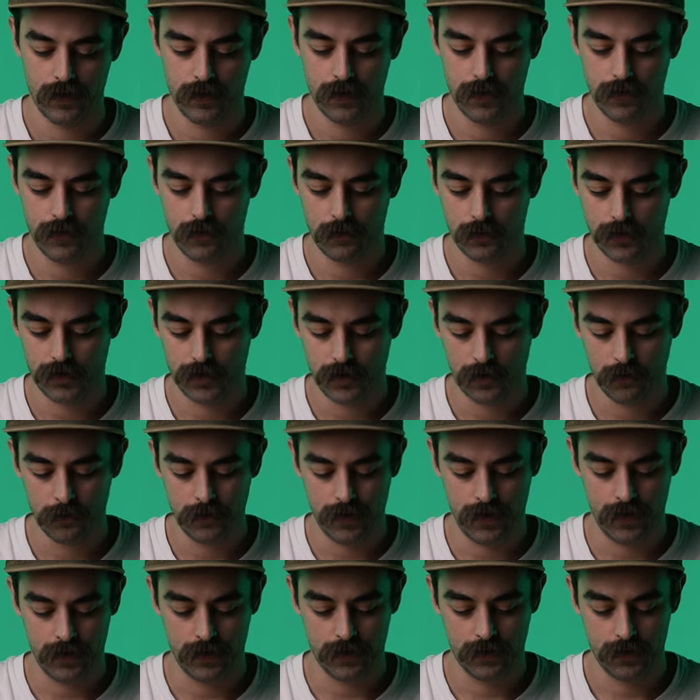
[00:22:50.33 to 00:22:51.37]
There we go,
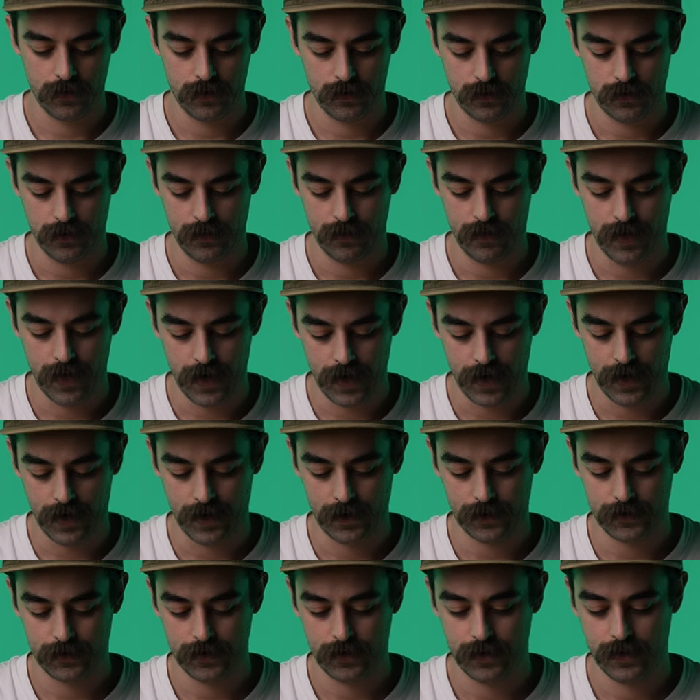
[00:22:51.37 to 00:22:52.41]
man.
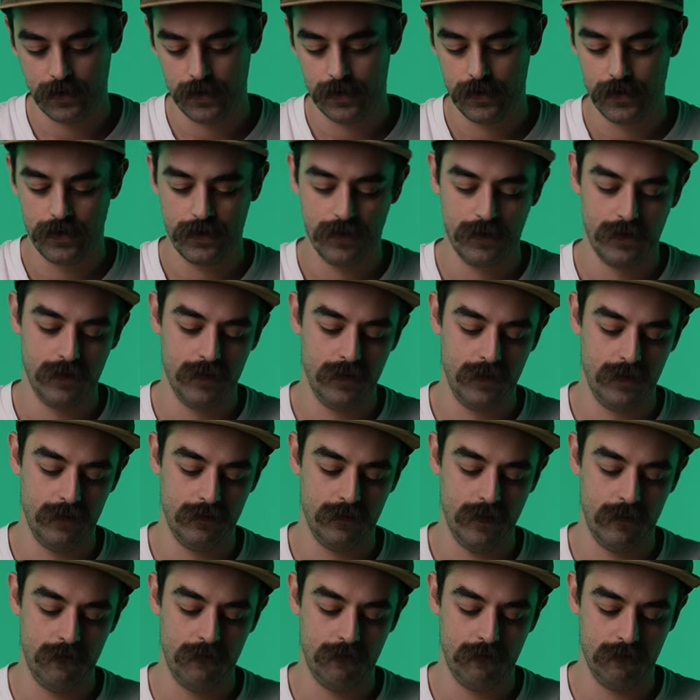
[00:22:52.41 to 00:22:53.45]
That
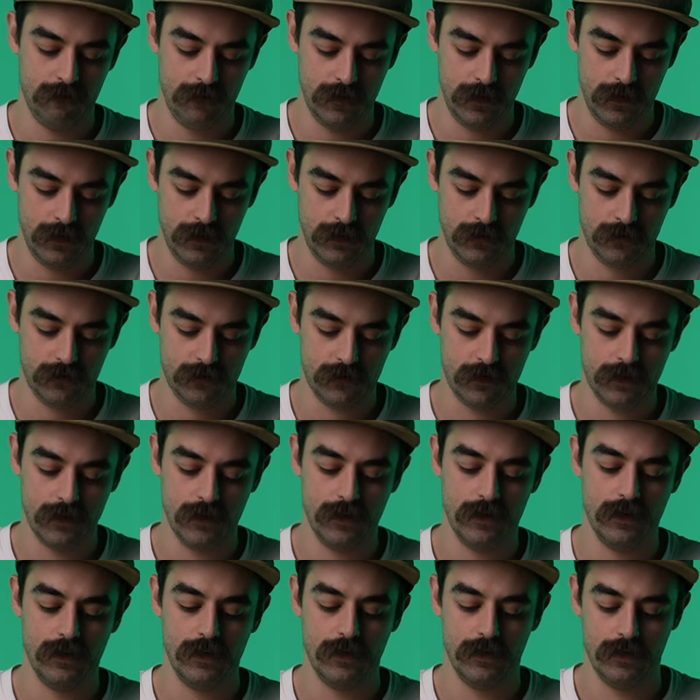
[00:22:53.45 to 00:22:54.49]
is a finished
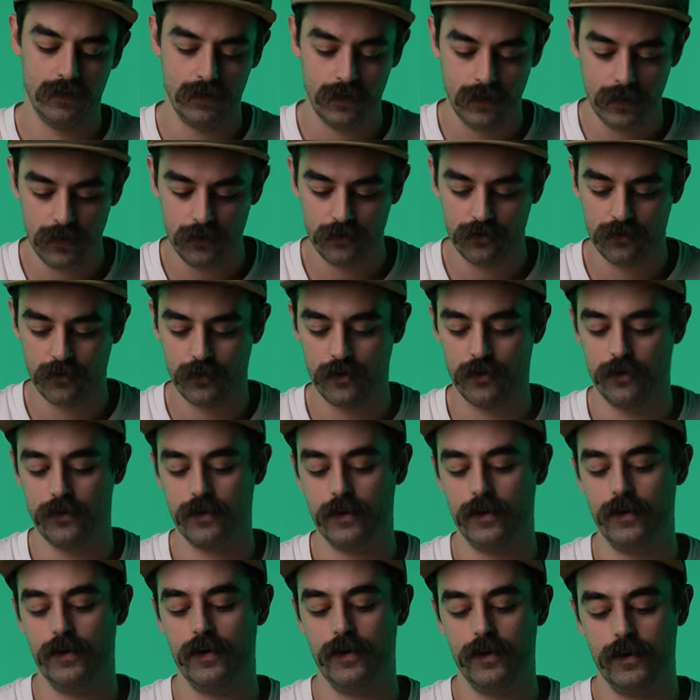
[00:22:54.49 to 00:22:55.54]

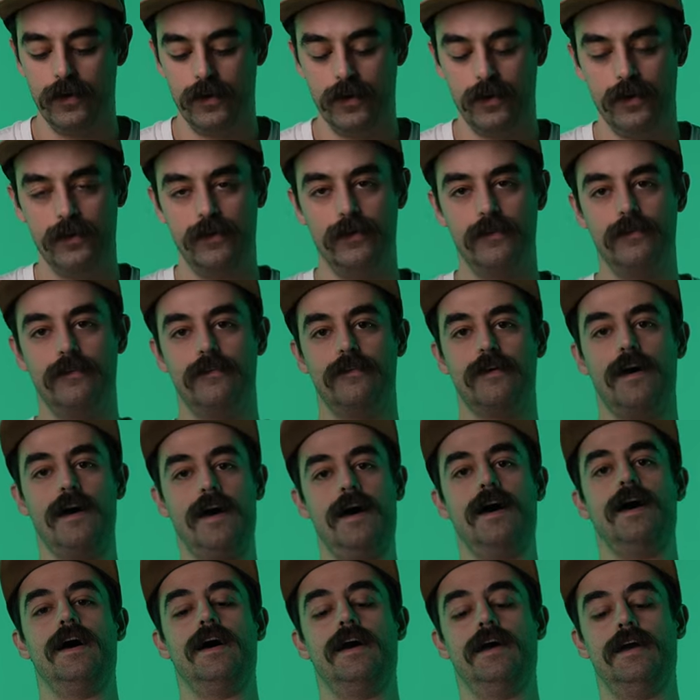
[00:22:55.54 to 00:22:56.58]
t-shirt
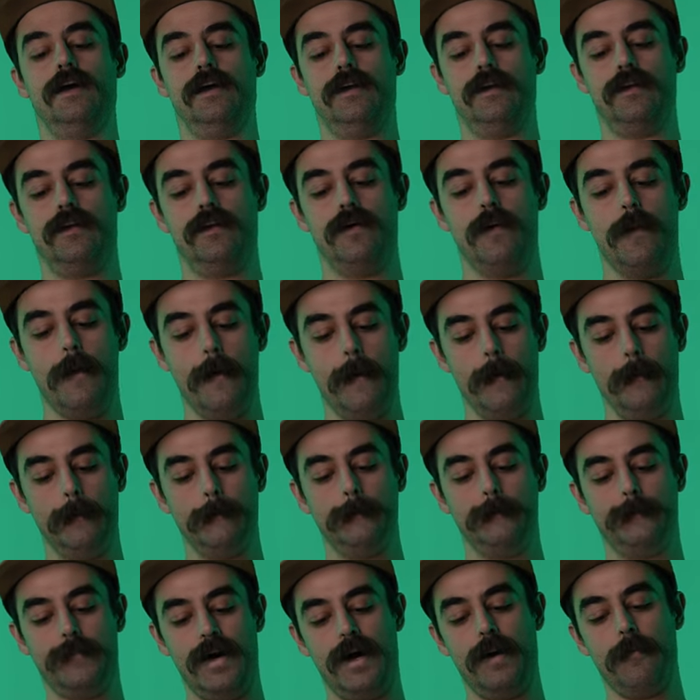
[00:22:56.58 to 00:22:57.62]
design.
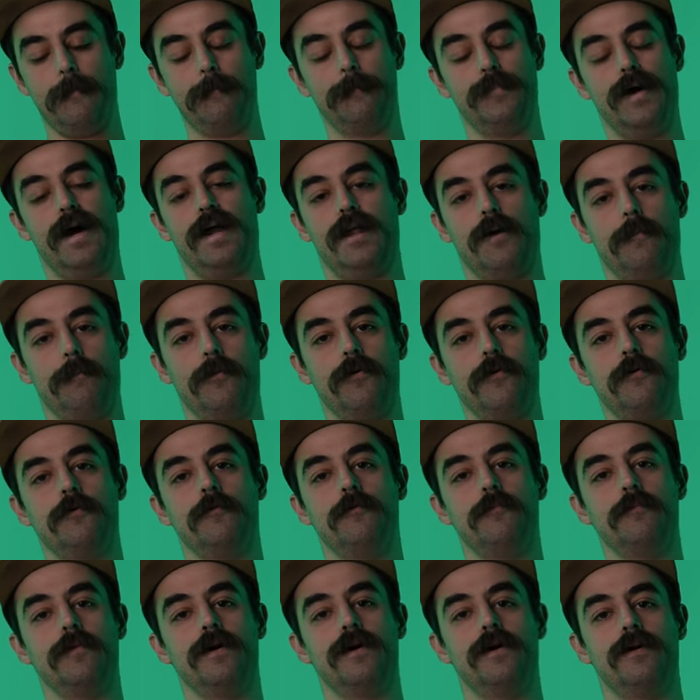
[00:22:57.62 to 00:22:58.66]
Bop, bada,
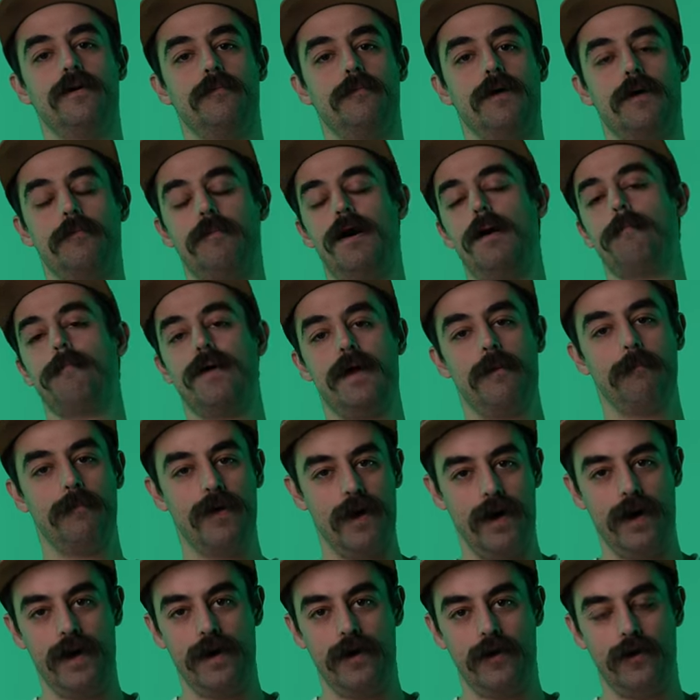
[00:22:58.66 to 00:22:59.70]
boom, bada, bop, bam,
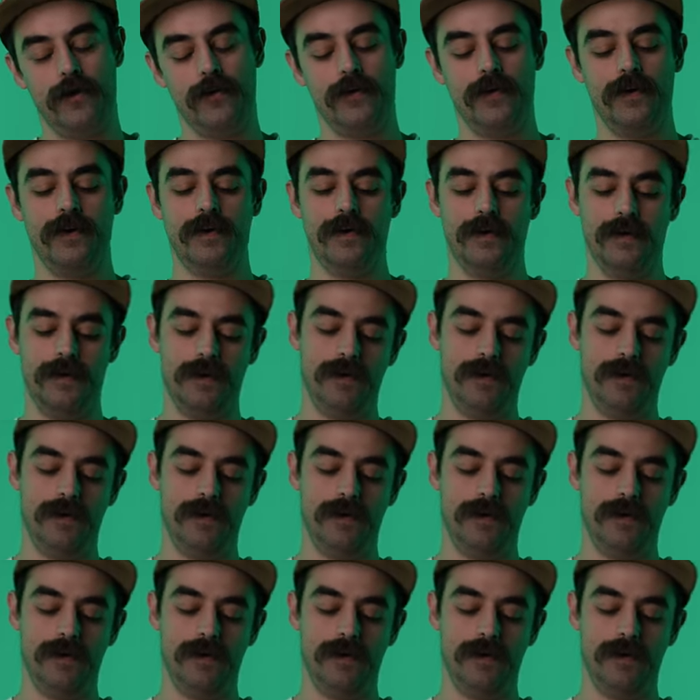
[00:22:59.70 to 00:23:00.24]
pow.